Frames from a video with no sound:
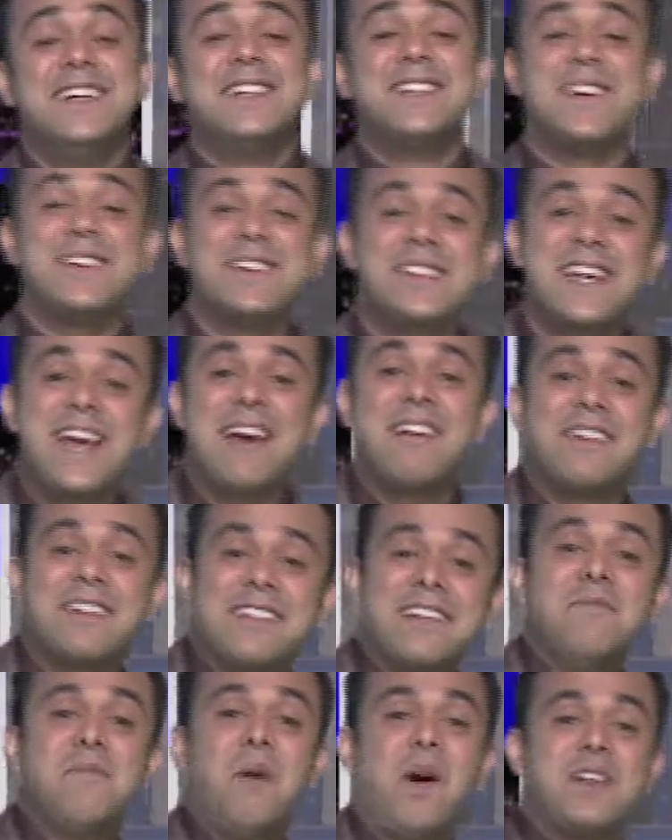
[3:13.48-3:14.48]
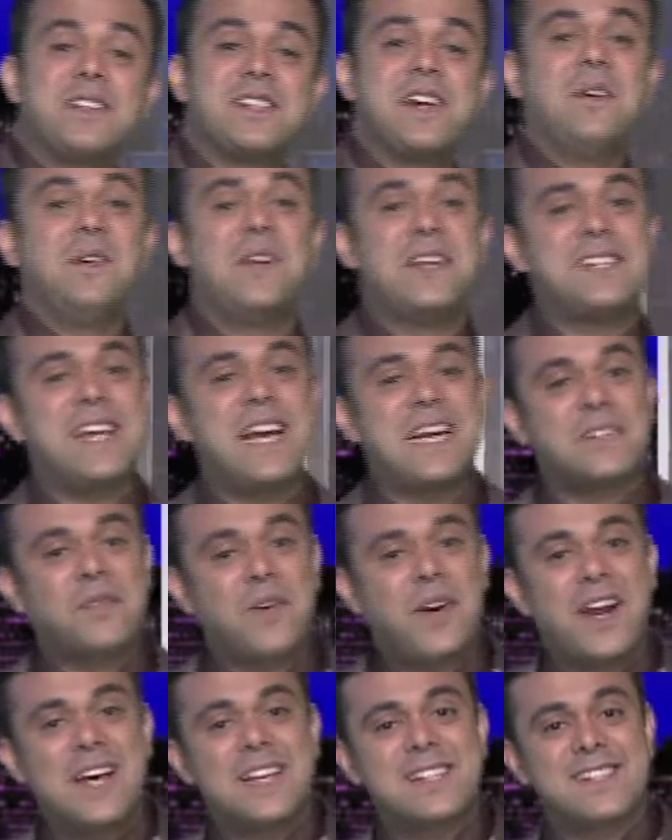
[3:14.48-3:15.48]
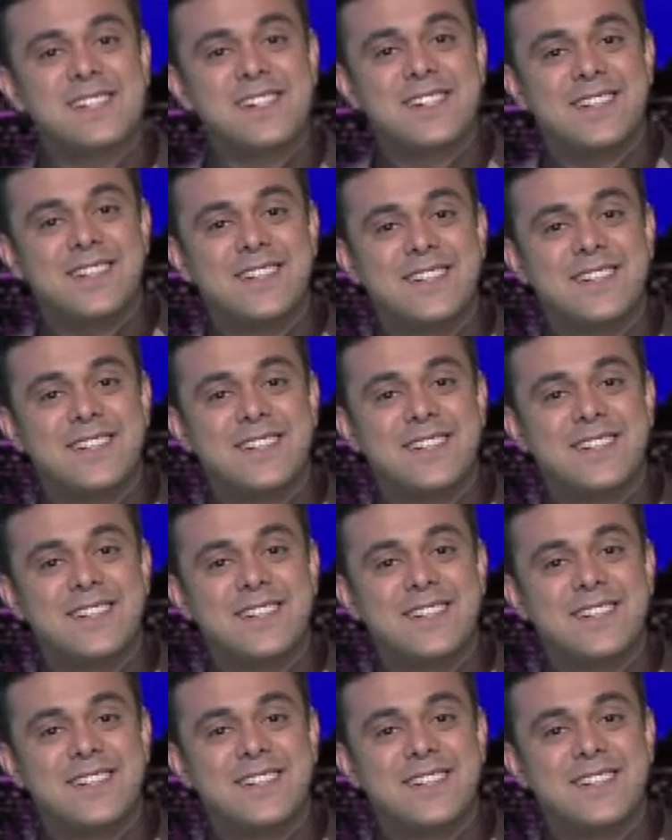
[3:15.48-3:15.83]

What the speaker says: So you see, everything boils down to sex for us.